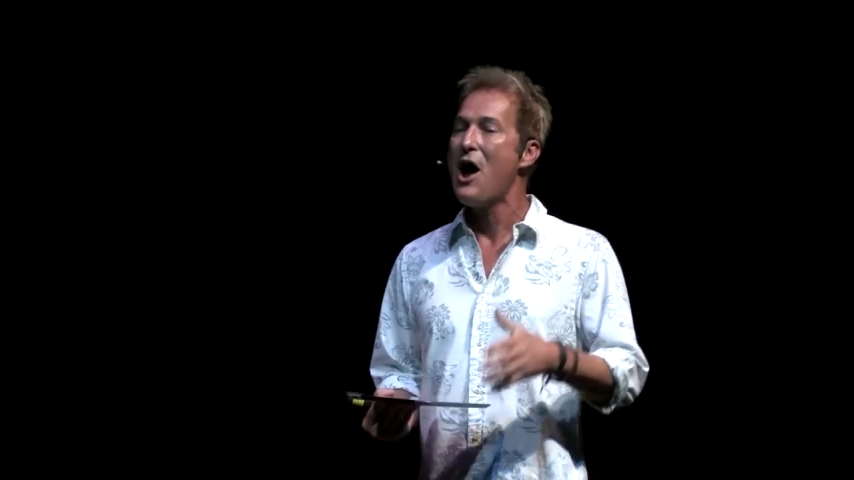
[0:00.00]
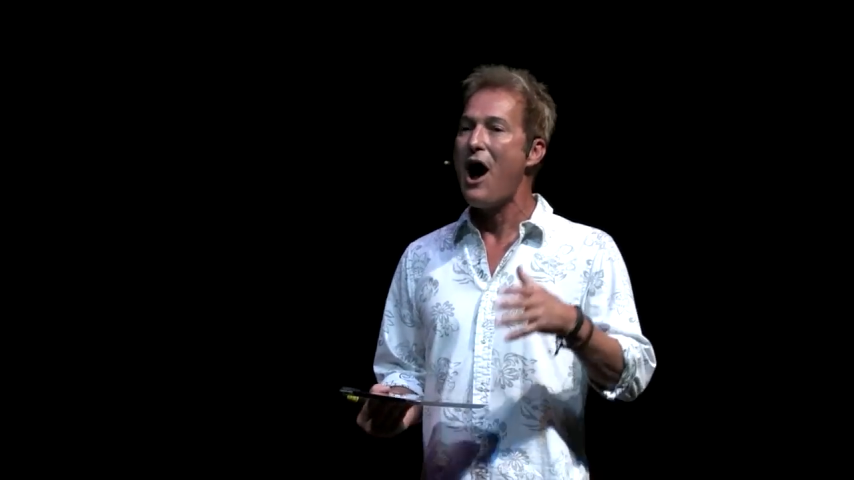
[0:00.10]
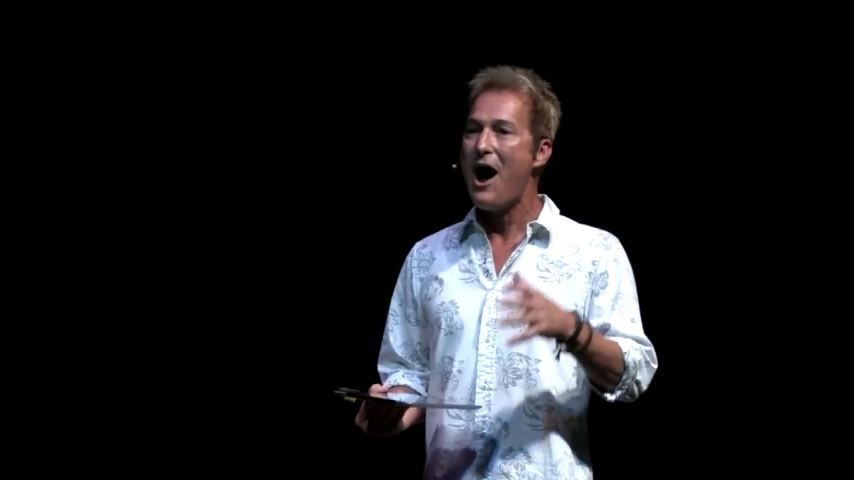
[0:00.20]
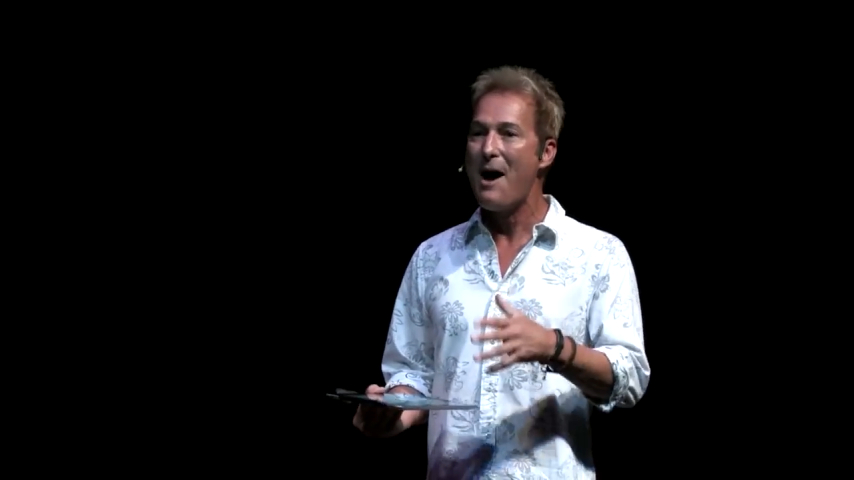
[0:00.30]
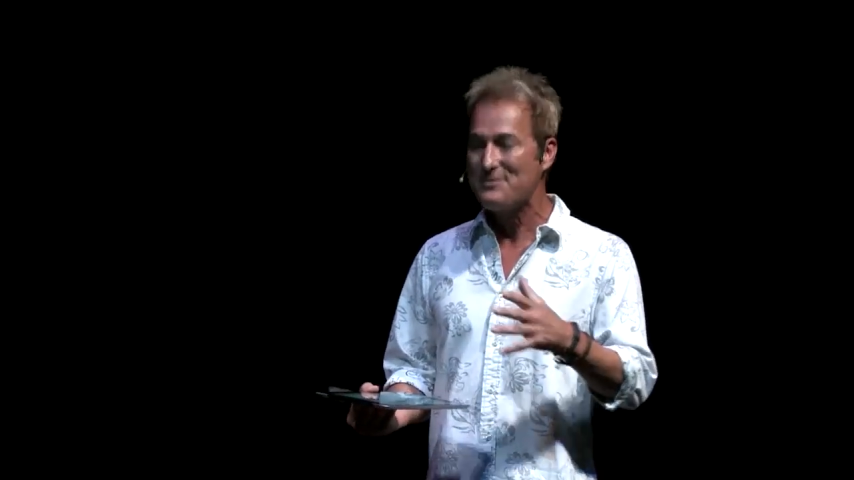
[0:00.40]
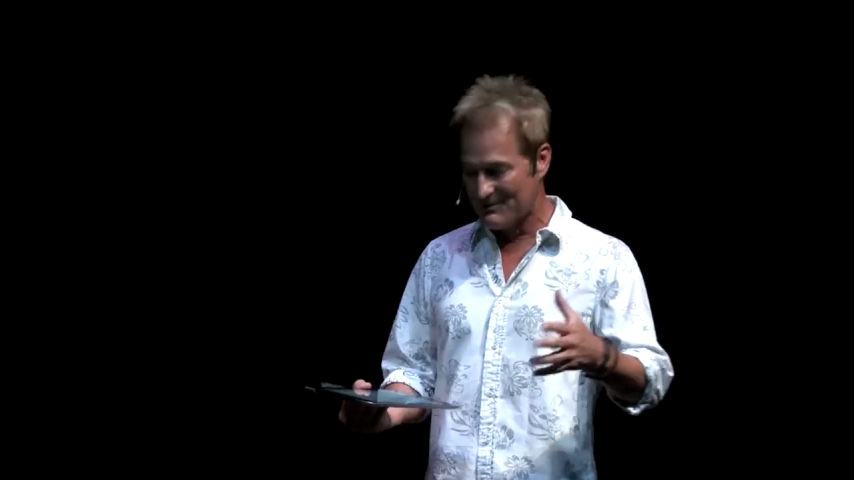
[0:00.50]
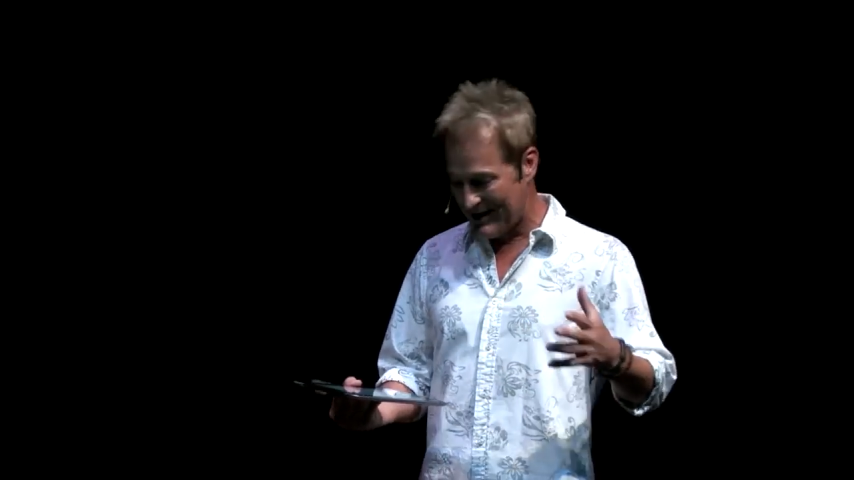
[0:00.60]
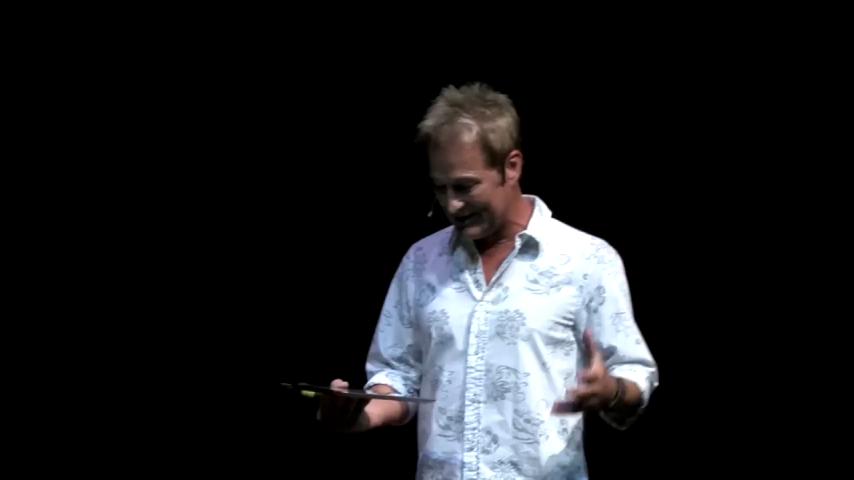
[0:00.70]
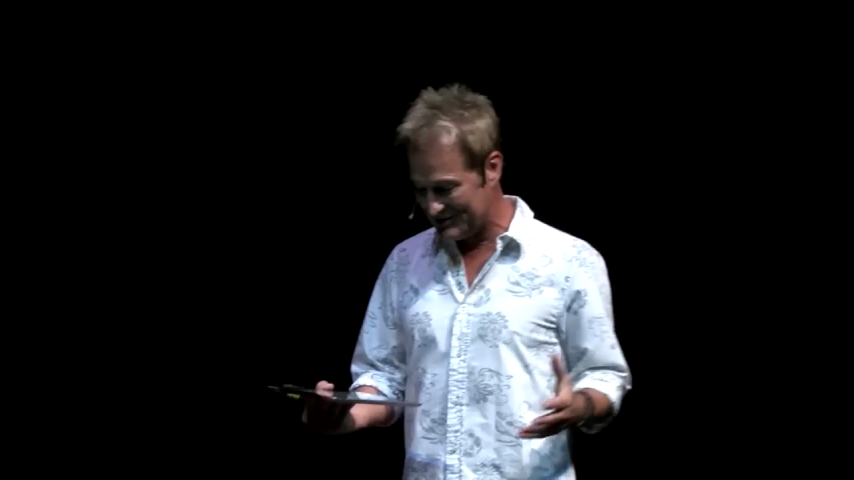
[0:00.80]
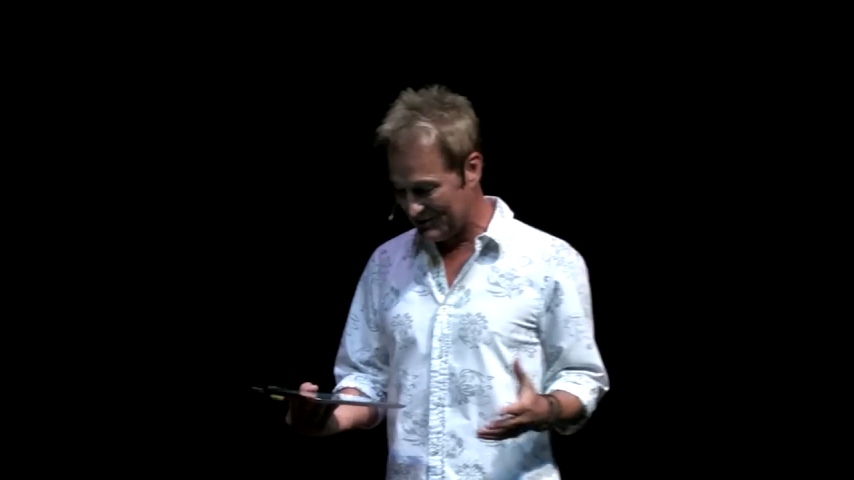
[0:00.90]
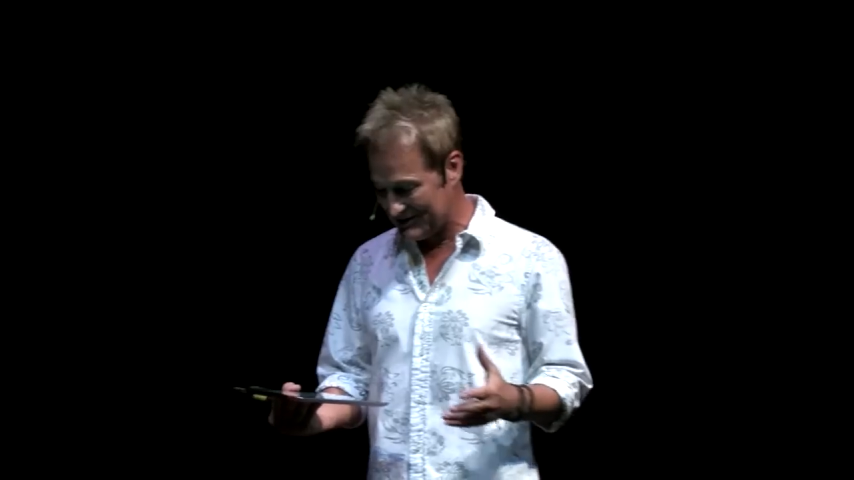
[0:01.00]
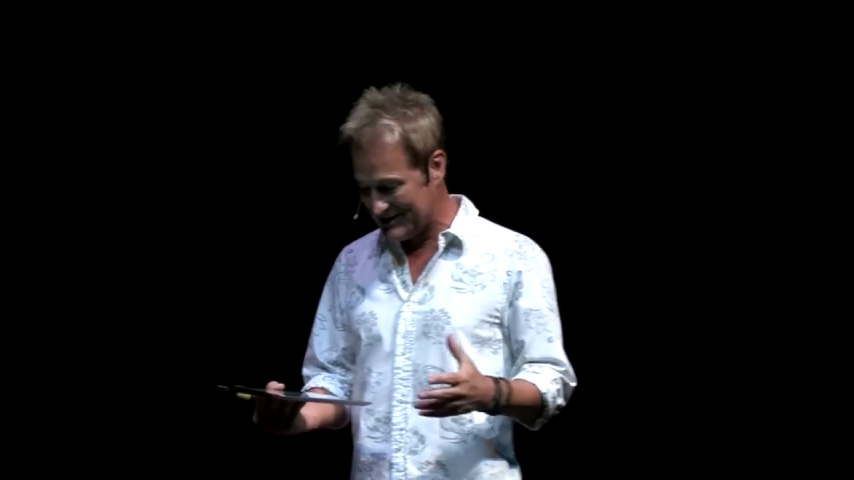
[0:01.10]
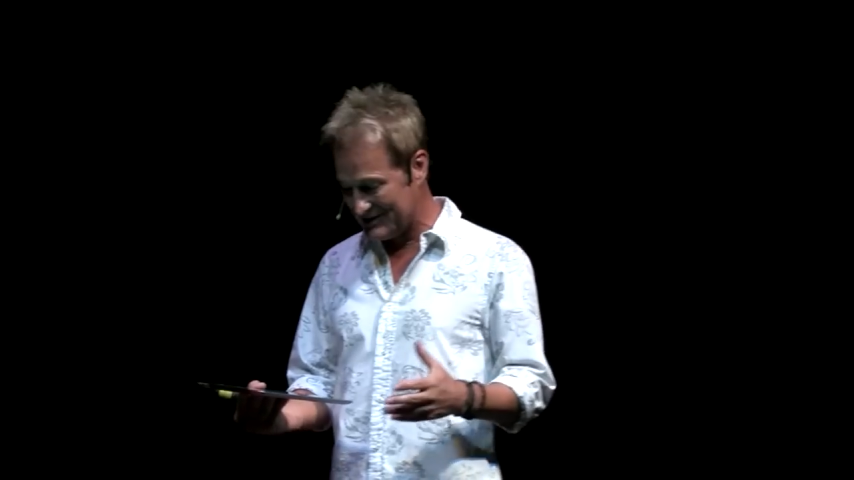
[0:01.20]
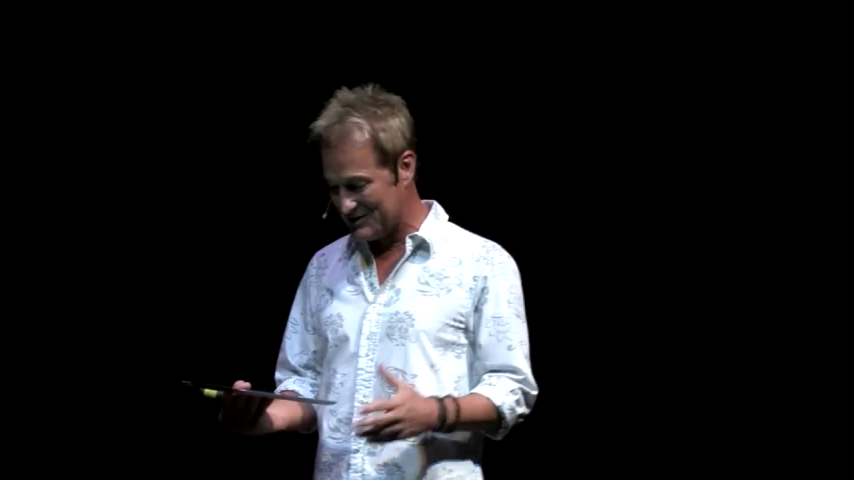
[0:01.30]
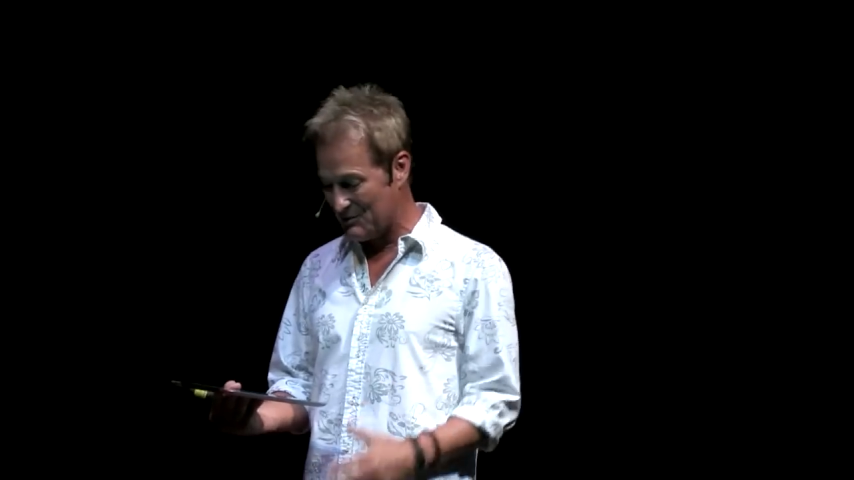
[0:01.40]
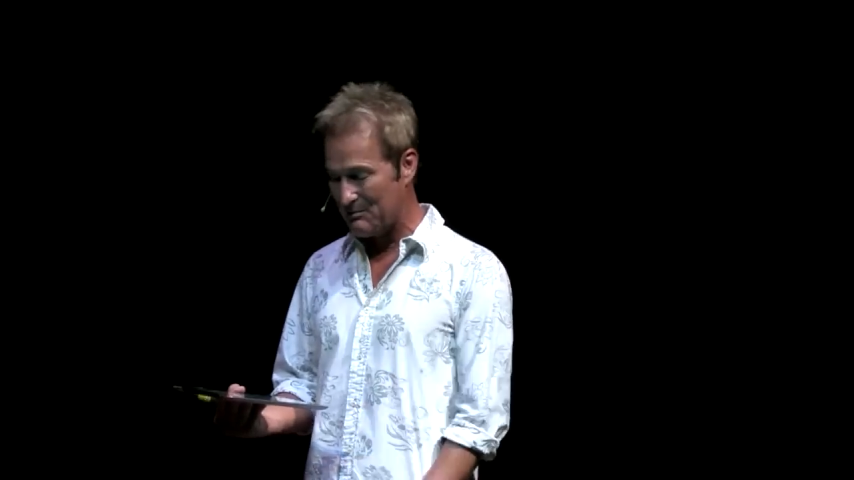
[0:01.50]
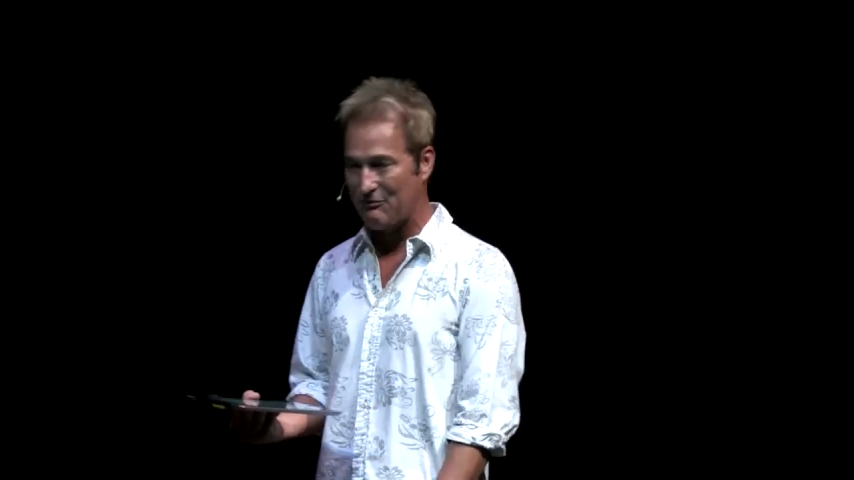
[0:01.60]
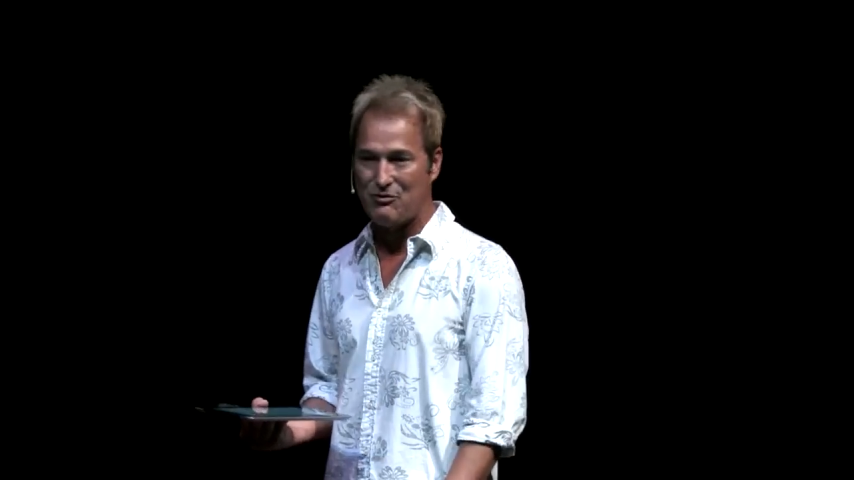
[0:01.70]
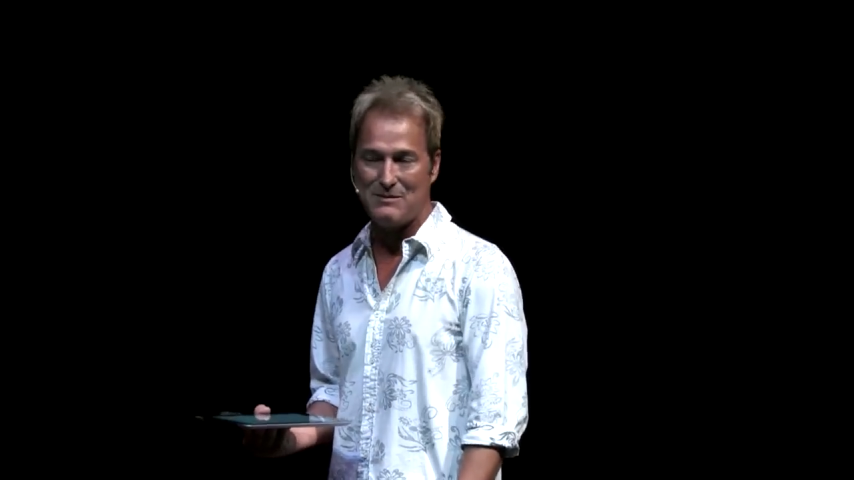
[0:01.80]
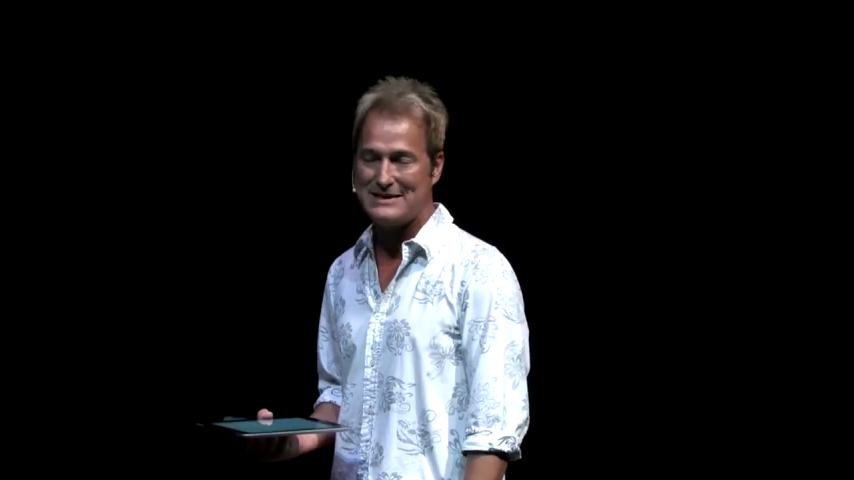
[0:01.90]
optimize their attention when
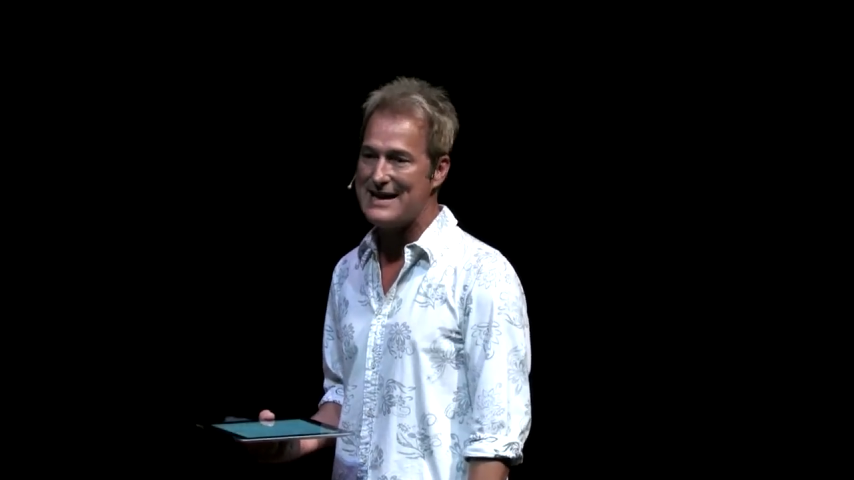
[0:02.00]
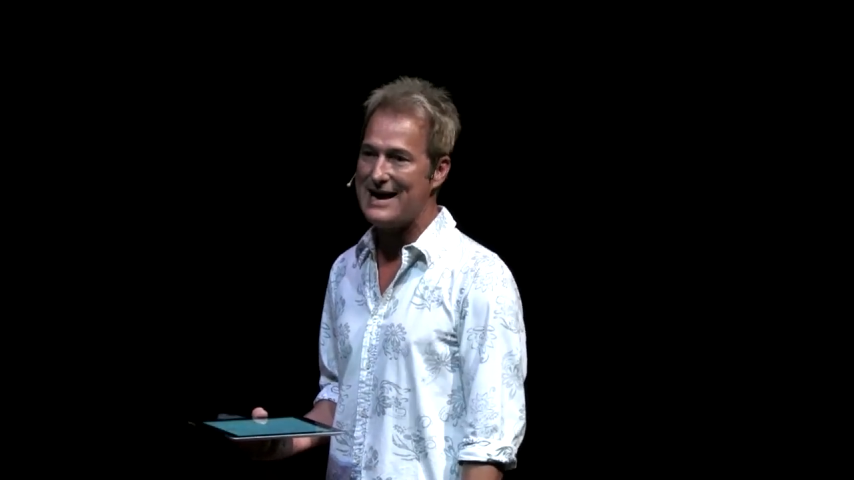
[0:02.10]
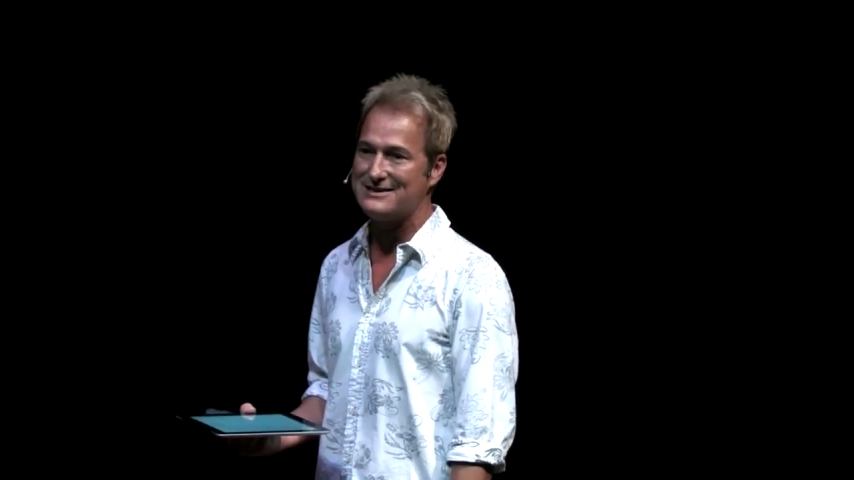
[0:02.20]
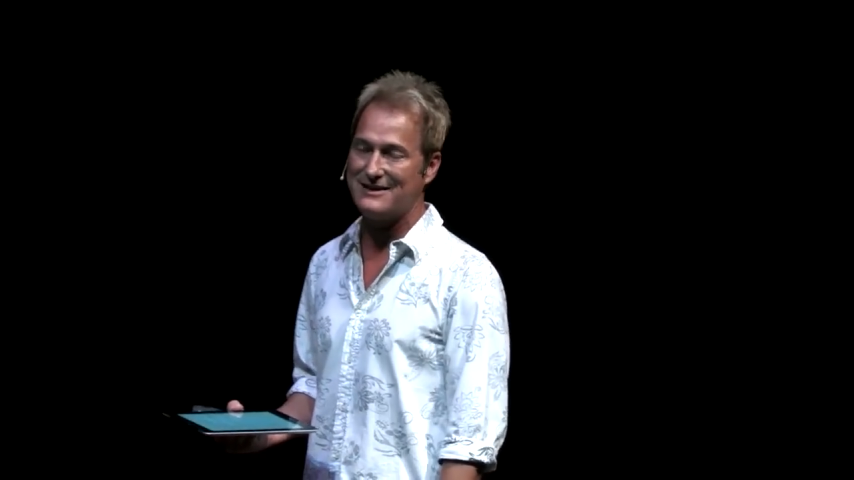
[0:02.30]
performing tasks